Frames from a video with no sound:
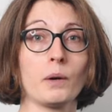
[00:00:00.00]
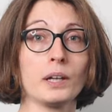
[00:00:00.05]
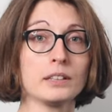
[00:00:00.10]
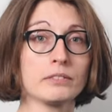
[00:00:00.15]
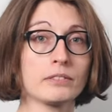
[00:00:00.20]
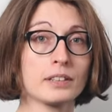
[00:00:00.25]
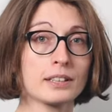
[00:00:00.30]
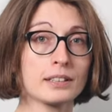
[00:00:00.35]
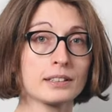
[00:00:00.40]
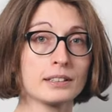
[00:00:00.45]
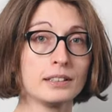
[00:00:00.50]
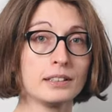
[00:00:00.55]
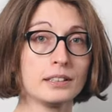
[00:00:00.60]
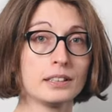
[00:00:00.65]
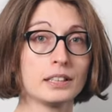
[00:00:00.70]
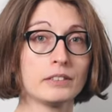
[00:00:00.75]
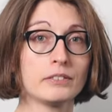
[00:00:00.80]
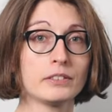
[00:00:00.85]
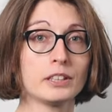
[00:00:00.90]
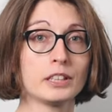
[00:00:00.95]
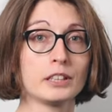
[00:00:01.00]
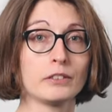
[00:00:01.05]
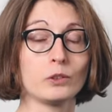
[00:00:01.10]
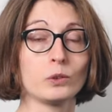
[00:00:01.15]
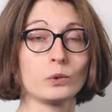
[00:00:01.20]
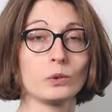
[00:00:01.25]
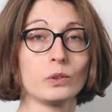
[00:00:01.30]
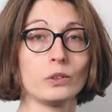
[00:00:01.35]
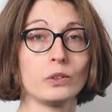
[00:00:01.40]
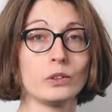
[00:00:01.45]
Quite frankly, even if
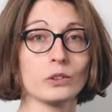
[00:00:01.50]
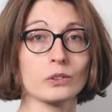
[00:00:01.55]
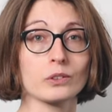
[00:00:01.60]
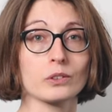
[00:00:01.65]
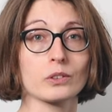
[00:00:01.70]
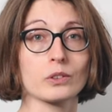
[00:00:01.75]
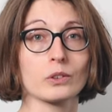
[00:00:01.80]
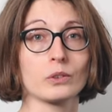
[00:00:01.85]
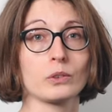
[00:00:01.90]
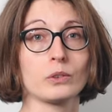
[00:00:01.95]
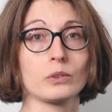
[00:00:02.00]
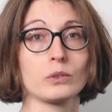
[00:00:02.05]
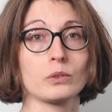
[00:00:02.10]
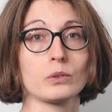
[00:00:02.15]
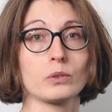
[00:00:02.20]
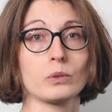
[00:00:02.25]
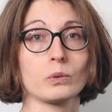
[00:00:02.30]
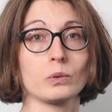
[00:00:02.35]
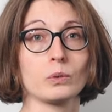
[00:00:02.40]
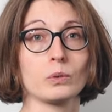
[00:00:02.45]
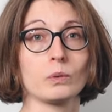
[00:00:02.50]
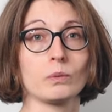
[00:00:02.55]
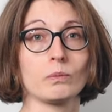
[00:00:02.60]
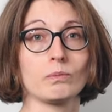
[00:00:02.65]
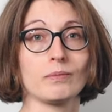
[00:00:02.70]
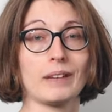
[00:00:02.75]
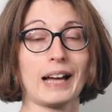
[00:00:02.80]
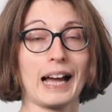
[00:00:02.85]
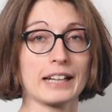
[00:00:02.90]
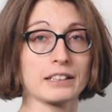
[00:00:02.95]
you're not going to
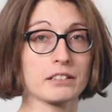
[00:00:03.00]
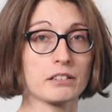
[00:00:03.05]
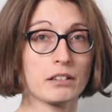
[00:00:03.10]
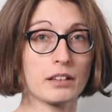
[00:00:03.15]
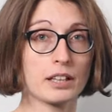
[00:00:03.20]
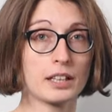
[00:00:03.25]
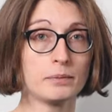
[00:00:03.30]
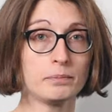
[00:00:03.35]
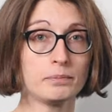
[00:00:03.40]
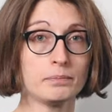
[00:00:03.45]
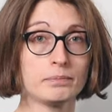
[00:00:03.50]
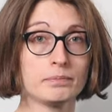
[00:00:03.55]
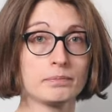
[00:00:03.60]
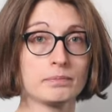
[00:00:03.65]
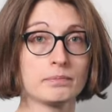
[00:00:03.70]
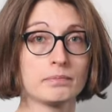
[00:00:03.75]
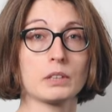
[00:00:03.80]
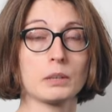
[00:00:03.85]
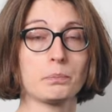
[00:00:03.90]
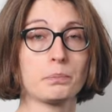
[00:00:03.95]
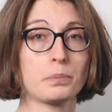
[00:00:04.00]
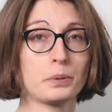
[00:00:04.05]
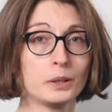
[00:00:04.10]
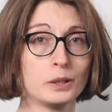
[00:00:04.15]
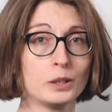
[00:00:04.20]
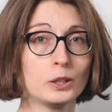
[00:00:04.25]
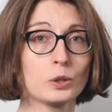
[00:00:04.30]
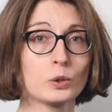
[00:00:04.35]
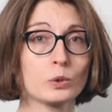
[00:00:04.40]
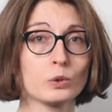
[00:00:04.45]
act on them, they're
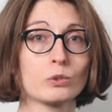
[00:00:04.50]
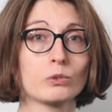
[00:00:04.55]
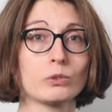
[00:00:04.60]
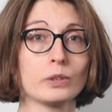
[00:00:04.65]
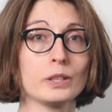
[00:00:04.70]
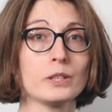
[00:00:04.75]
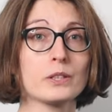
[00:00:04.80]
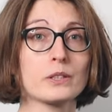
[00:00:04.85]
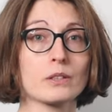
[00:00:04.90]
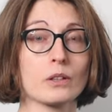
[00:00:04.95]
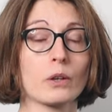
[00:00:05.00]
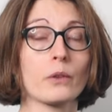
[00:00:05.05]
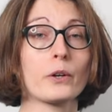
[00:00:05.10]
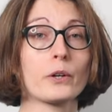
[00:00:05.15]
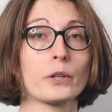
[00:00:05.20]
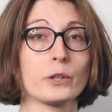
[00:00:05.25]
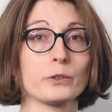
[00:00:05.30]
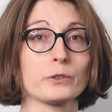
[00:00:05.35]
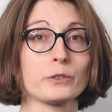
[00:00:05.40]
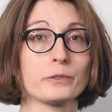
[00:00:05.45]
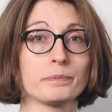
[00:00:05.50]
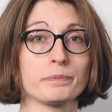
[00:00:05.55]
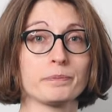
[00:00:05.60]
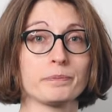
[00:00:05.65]
pretty good reads on their own.